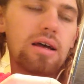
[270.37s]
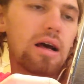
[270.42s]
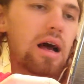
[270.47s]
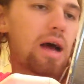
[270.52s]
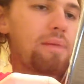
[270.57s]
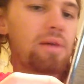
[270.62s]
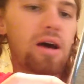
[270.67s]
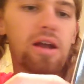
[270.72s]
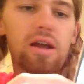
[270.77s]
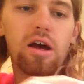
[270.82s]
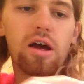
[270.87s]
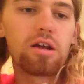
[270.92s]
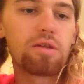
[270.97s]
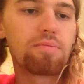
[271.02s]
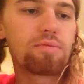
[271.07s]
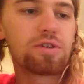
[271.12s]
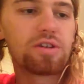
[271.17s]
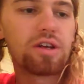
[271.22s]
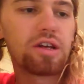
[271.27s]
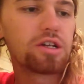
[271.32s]
I'm not
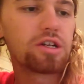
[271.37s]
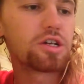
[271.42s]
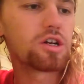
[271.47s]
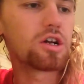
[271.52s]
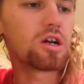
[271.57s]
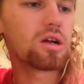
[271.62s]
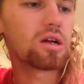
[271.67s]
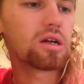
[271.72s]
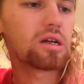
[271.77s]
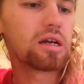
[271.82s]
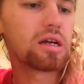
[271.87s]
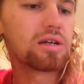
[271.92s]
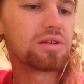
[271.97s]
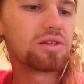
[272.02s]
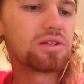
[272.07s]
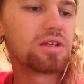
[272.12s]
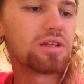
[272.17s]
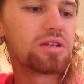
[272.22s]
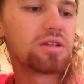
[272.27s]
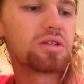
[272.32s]
100% sure,
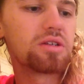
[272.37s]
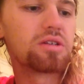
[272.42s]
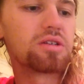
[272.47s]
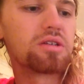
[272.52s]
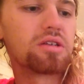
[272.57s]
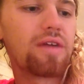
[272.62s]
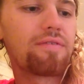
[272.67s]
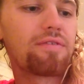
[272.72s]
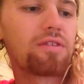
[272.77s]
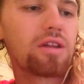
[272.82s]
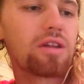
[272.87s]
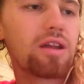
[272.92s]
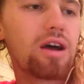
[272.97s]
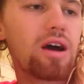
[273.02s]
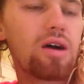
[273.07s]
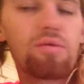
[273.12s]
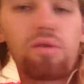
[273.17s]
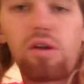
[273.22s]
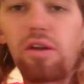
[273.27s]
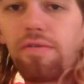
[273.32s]
because this isn't definitely
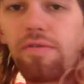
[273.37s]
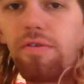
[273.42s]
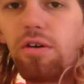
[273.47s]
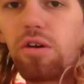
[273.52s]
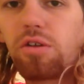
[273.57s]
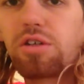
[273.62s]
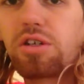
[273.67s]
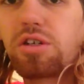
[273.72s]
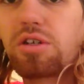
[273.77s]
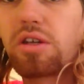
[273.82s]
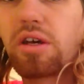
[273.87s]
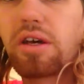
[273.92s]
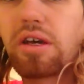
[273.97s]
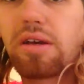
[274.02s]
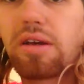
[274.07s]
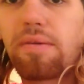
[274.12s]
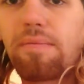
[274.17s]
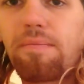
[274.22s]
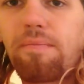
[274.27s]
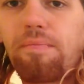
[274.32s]
not one of Fulci's,
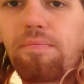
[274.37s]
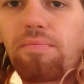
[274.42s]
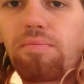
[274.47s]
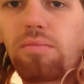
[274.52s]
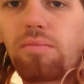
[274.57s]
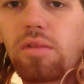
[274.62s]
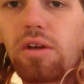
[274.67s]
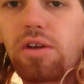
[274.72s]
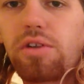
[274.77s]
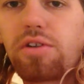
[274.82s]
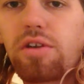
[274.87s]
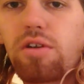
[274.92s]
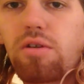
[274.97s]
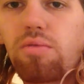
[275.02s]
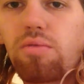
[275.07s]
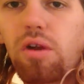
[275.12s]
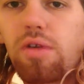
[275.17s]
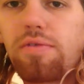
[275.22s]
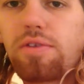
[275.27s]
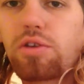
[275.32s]

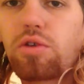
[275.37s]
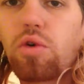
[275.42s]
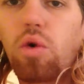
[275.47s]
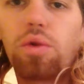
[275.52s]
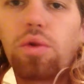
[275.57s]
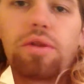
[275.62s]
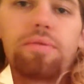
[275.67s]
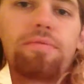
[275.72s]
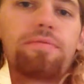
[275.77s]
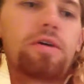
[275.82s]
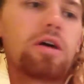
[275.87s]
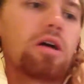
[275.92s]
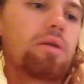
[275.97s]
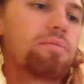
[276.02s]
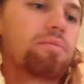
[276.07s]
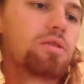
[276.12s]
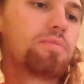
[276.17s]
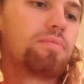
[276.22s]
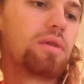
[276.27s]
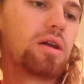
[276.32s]
considered one of his golden
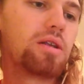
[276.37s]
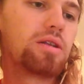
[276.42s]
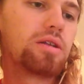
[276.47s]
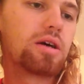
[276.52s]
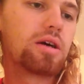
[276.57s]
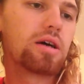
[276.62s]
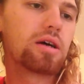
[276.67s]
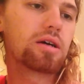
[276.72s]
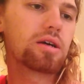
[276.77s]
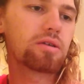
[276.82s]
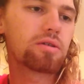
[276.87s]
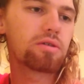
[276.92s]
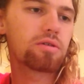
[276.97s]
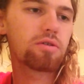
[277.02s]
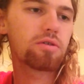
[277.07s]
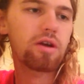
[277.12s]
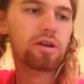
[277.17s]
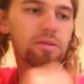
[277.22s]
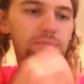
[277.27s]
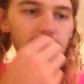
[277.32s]
films, but
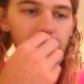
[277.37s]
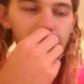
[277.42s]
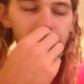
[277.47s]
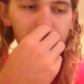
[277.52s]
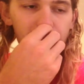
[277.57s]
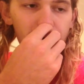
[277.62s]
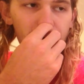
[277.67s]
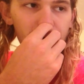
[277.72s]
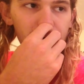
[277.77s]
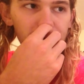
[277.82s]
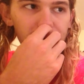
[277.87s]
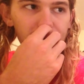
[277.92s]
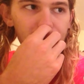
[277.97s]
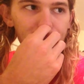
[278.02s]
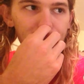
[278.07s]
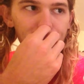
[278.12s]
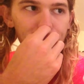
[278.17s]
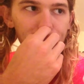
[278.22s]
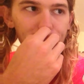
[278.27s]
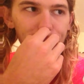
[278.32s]
correct me if I'm wrong on
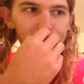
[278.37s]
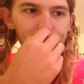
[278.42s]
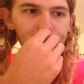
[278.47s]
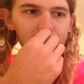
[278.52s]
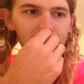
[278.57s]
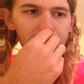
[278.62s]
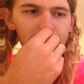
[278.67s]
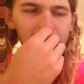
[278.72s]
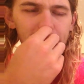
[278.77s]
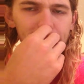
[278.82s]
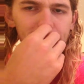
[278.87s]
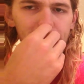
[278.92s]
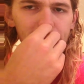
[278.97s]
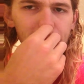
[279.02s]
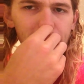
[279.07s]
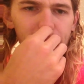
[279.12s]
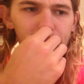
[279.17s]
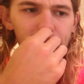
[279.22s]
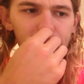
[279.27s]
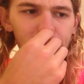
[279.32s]
that, but it might
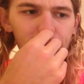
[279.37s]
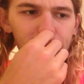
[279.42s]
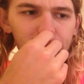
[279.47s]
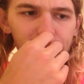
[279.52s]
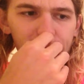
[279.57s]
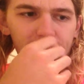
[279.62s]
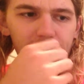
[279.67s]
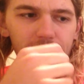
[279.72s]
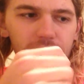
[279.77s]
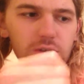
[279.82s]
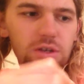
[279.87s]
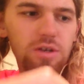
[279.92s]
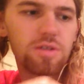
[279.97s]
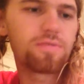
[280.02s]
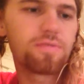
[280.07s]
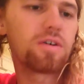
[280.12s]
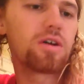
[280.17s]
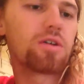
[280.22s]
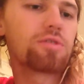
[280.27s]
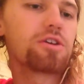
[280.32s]
be
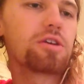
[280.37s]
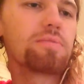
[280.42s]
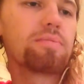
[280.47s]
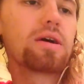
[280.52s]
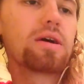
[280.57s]
just Fulci.